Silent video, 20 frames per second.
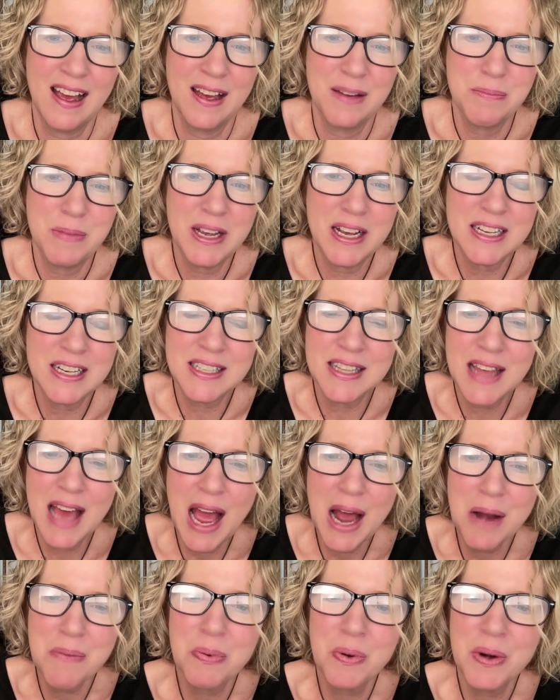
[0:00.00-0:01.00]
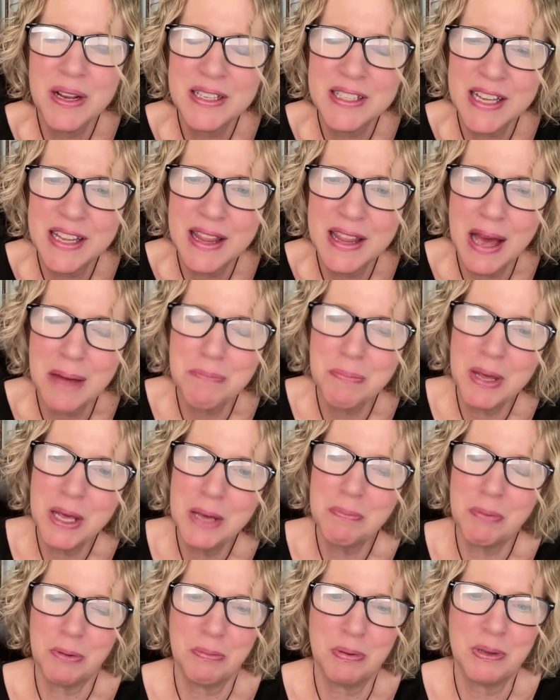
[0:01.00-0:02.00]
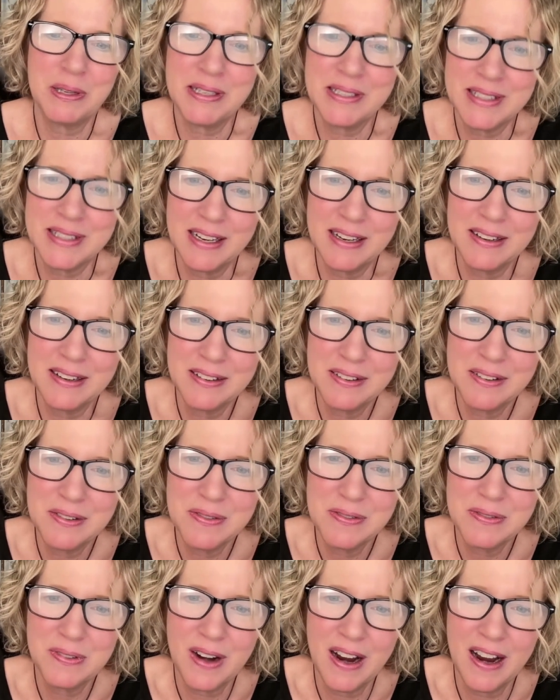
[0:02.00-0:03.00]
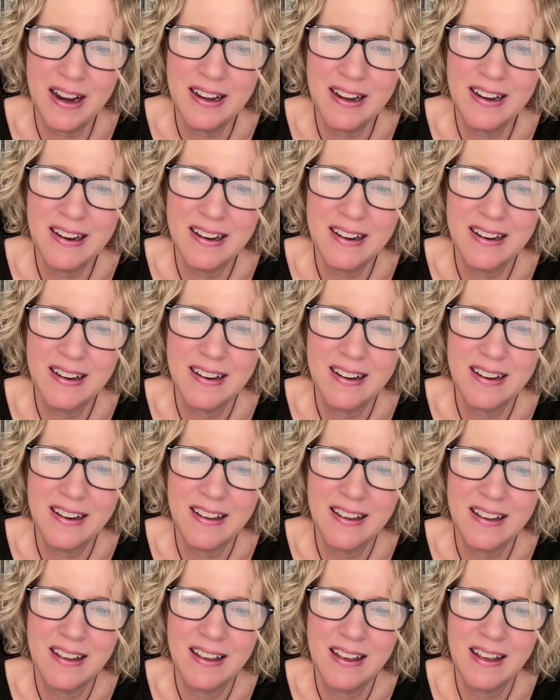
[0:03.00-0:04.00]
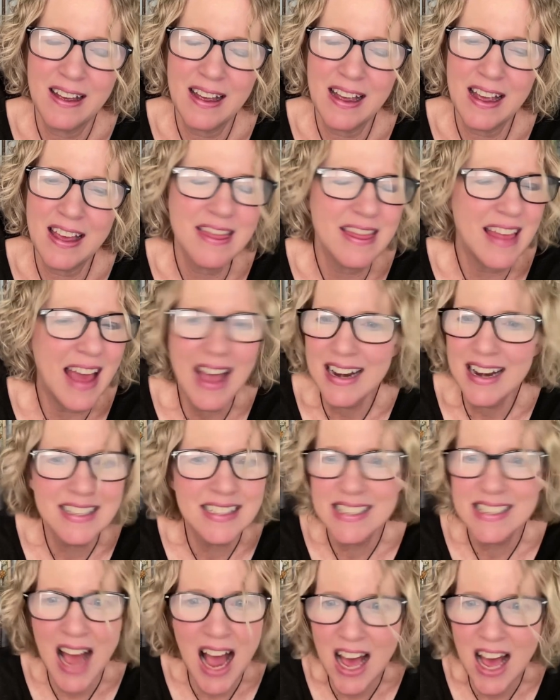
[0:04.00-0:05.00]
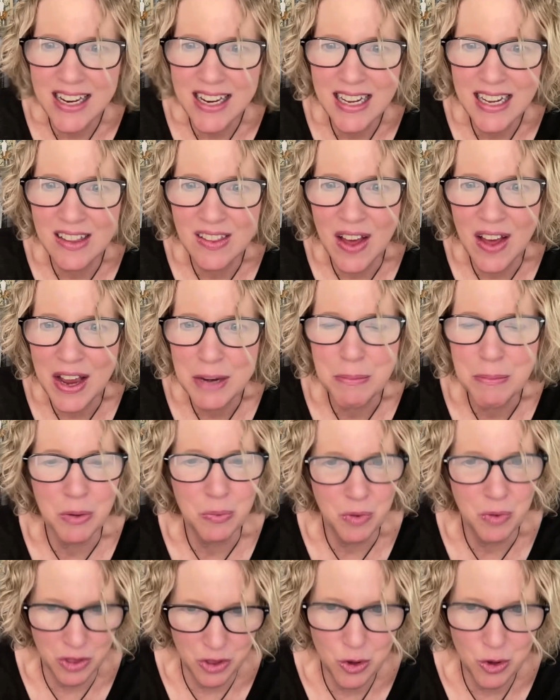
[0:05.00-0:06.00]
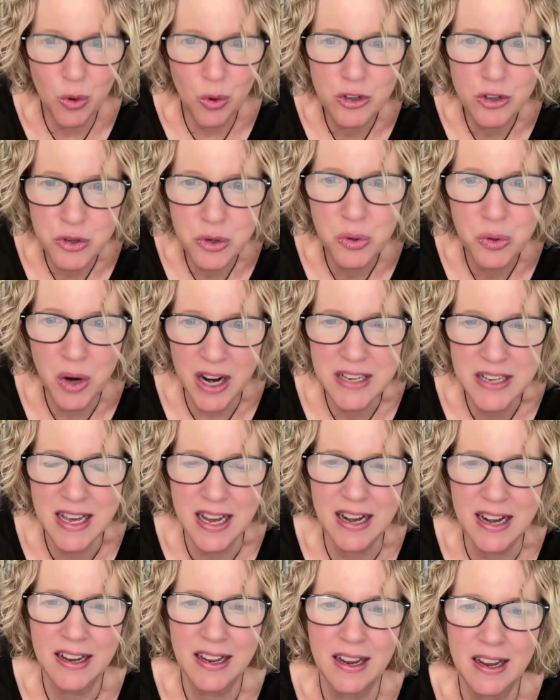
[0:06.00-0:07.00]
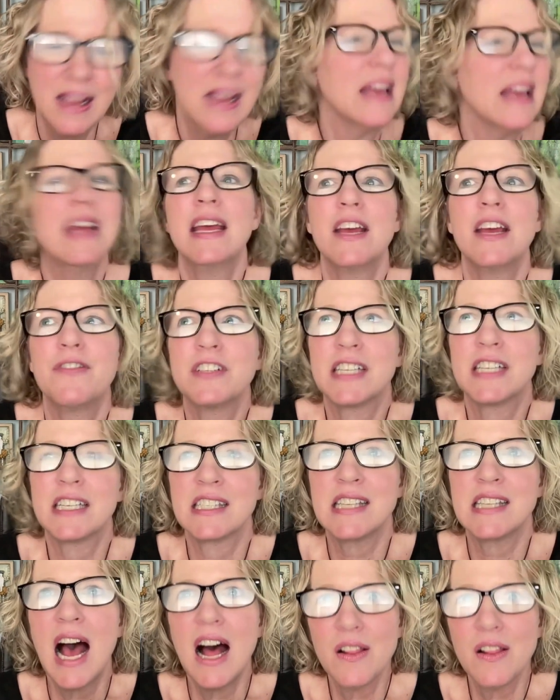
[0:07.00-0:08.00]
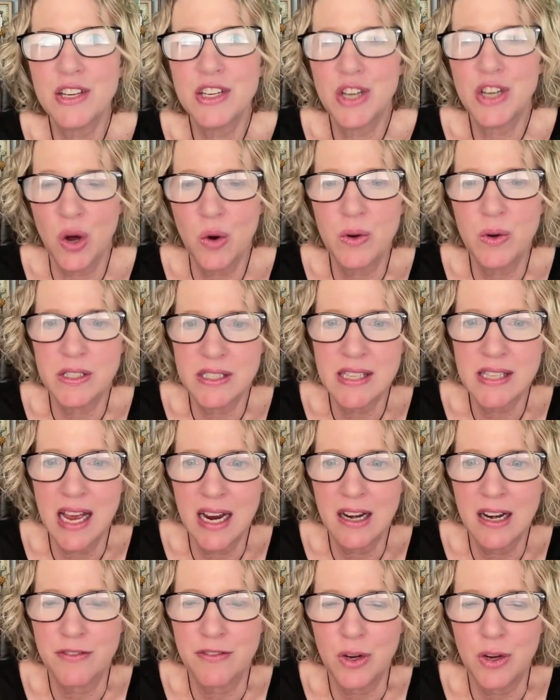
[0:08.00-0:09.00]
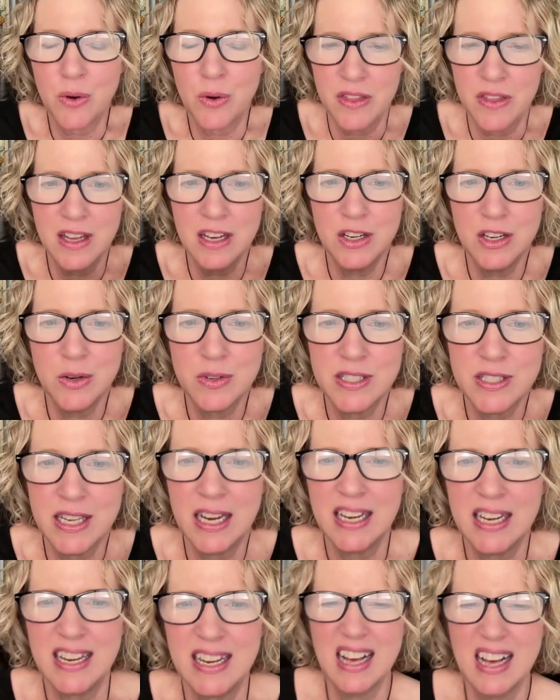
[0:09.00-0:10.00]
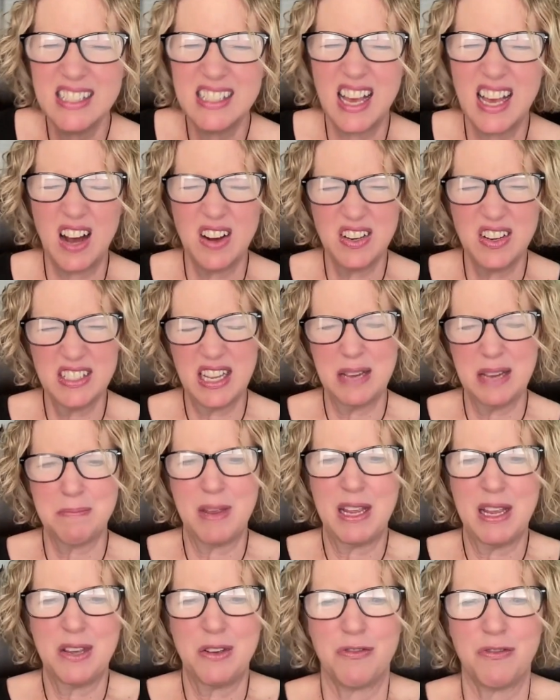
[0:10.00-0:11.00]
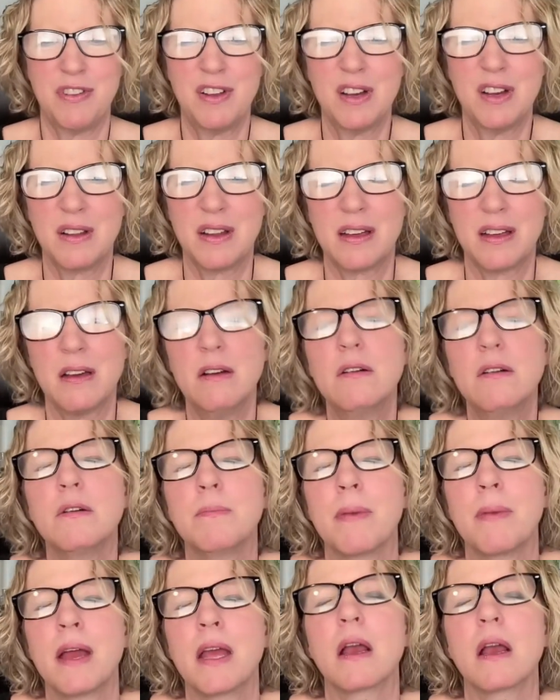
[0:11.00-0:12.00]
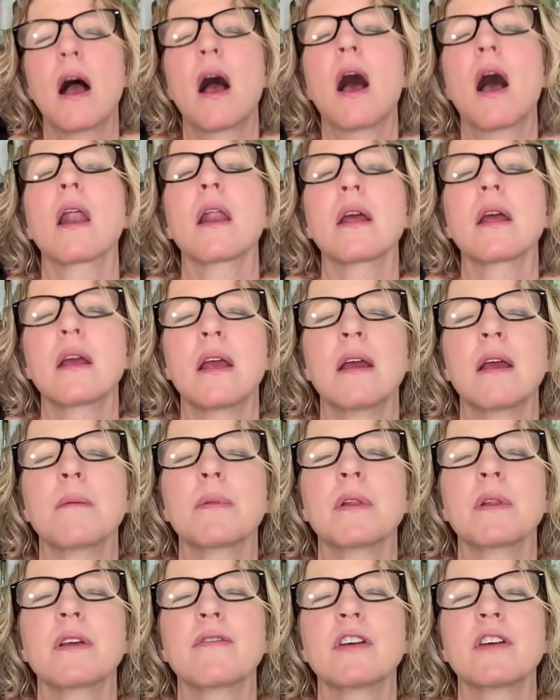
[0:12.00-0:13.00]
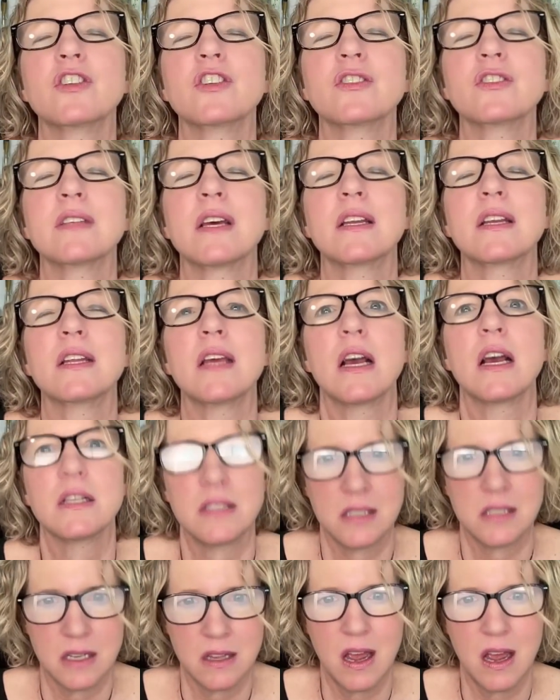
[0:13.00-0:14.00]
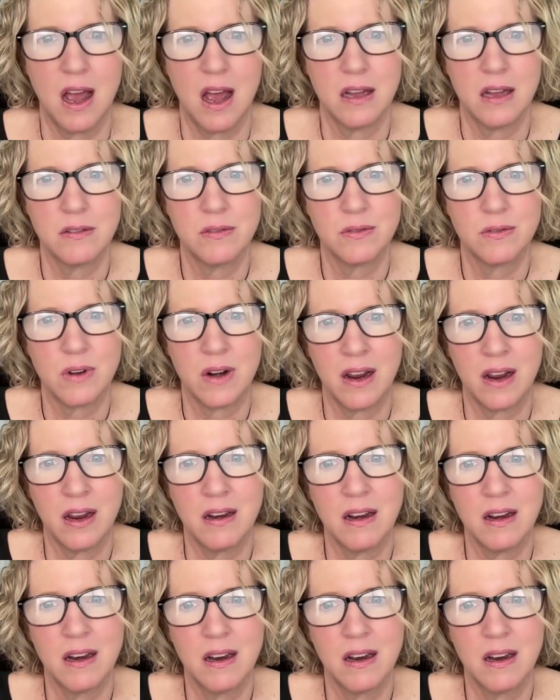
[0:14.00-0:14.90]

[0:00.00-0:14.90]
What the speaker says: Because that brings in that people pleasing, right? And that is not in alignment with your true identity. If it's a solid no inside of you and then you say yes, how does that make you feel? Like, oh my God, I can't believe I just said yes to that, right?